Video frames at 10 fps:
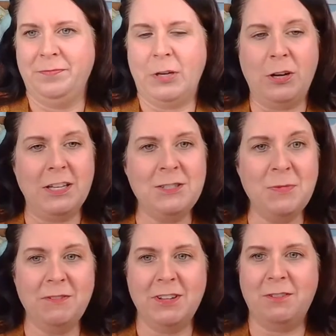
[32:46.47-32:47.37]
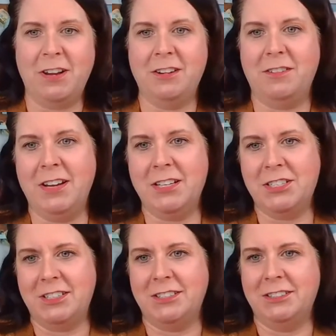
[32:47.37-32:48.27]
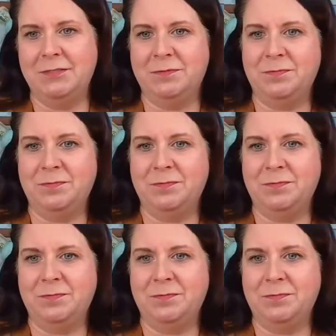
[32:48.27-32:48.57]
or at least moving in the right direction.